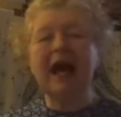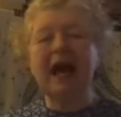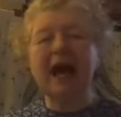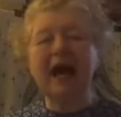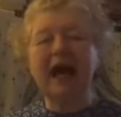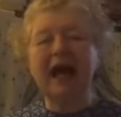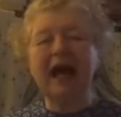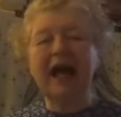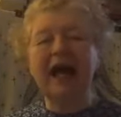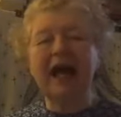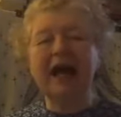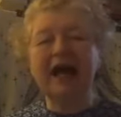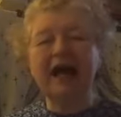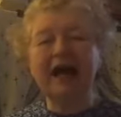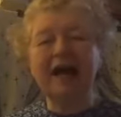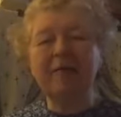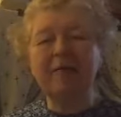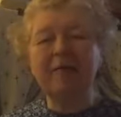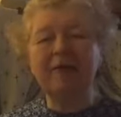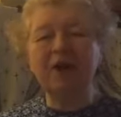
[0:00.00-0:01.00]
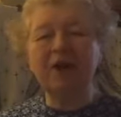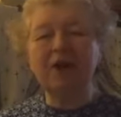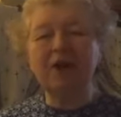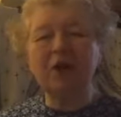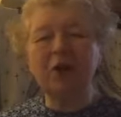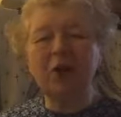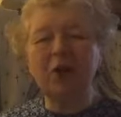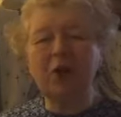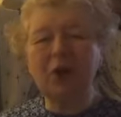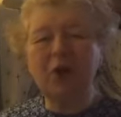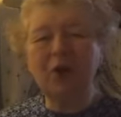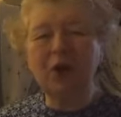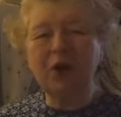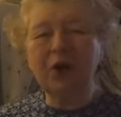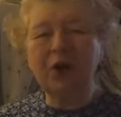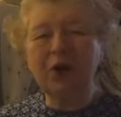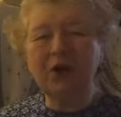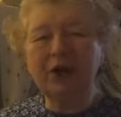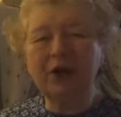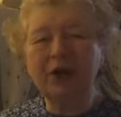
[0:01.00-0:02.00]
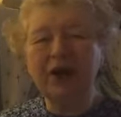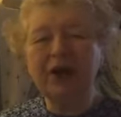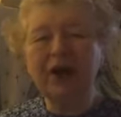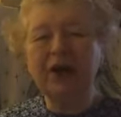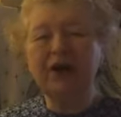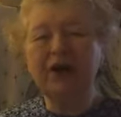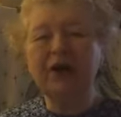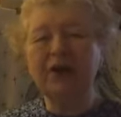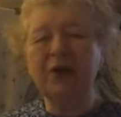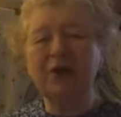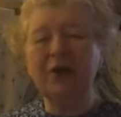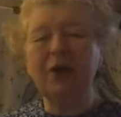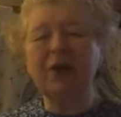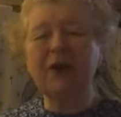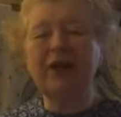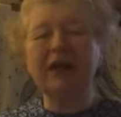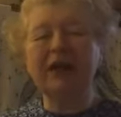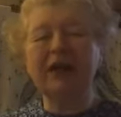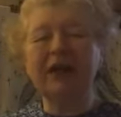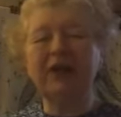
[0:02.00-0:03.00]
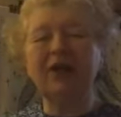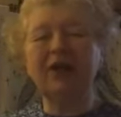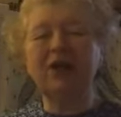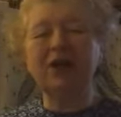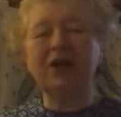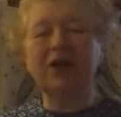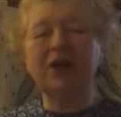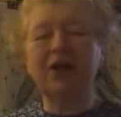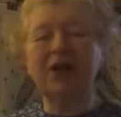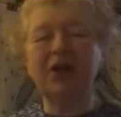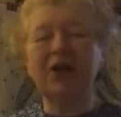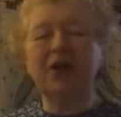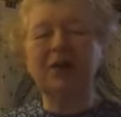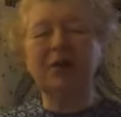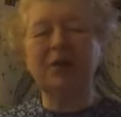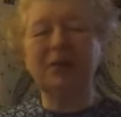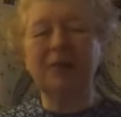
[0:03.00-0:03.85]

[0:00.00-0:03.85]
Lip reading: I am the Lord, your healer.